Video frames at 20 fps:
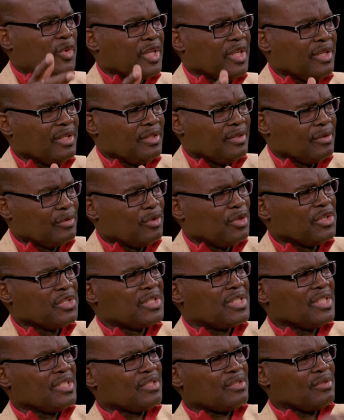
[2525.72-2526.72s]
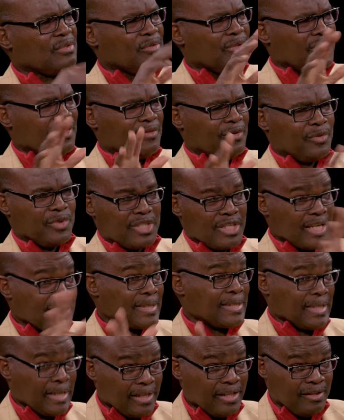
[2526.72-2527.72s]
in a contest or whatever, which are
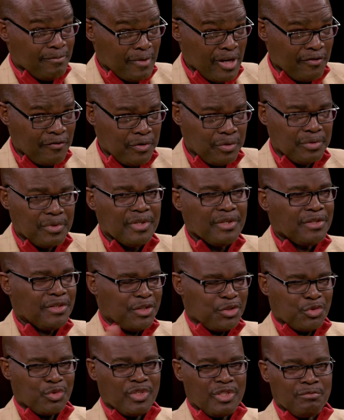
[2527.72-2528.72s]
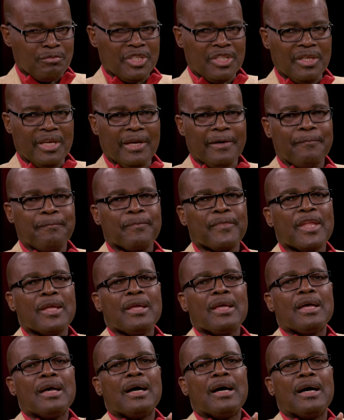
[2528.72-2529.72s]
silly in my view, mm-hmm. they shouldn't be there
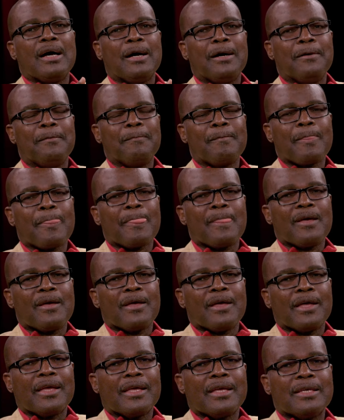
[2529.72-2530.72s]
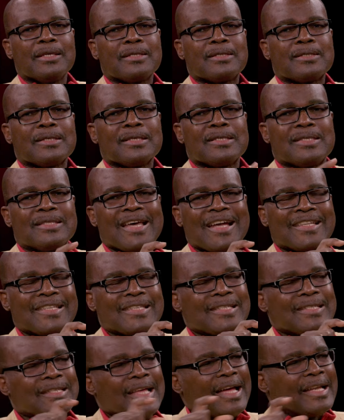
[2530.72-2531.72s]
uh, is, is that
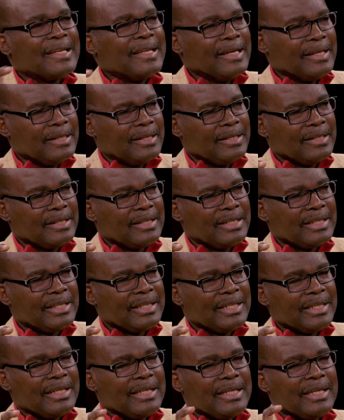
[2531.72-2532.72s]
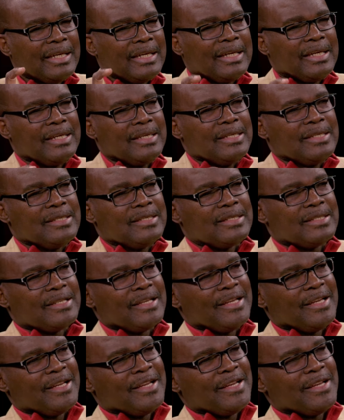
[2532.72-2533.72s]
standard mm. is
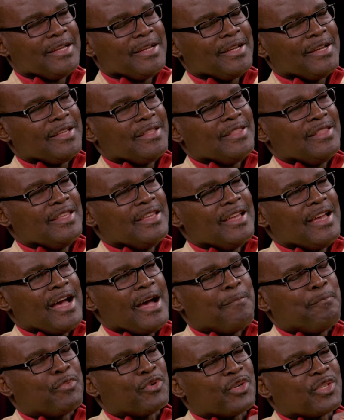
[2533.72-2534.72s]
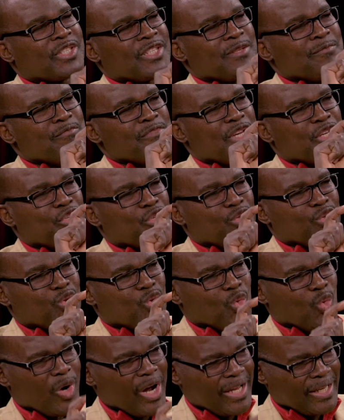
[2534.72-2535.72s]
the approximation to
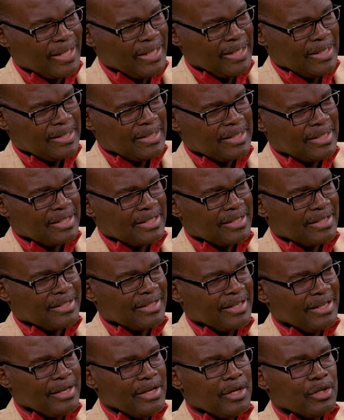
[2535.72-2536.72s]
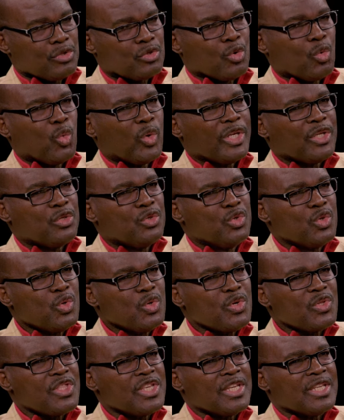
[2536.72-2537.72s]
whiteness. Mm -hmm. So we
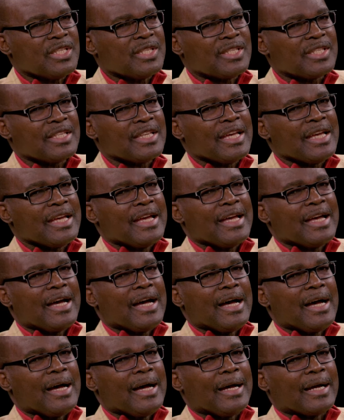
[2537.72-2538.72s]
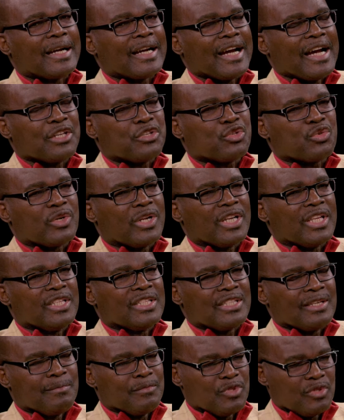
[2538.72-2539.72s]
do this uh, culturally in
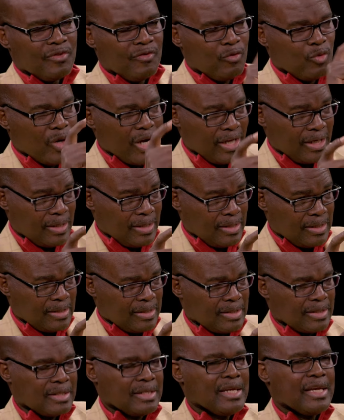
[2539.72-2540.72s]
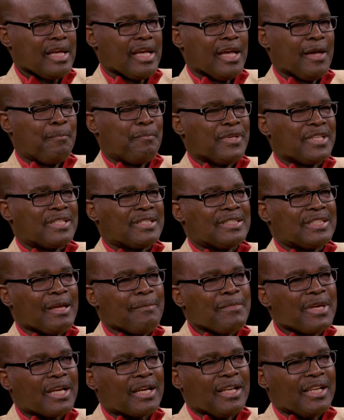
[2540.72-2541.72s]
terms of whiteness, mm.
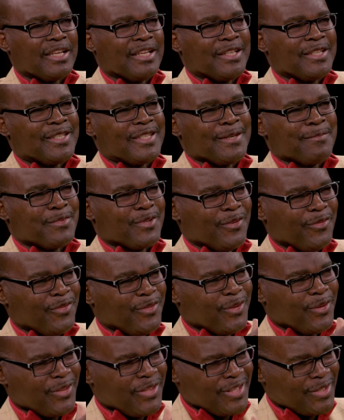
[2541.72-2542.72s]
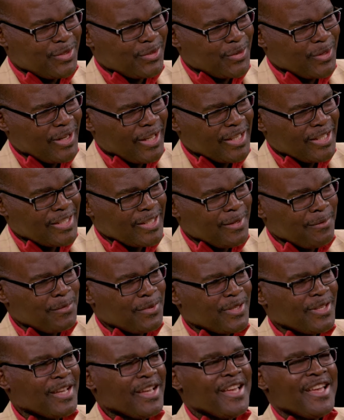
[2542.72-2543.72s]
epistemically in terms of northern
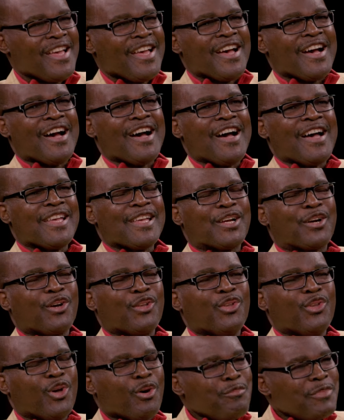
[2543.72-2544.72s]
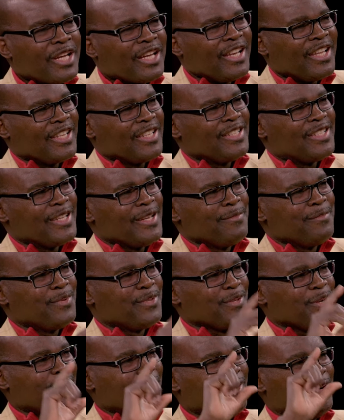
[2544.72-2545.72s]
scholarships, uh, economically in terms
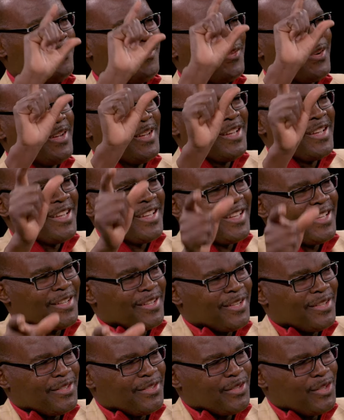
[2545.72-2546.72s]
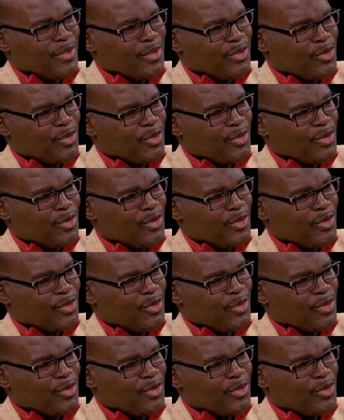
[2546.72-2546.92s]
of northern uh, economies,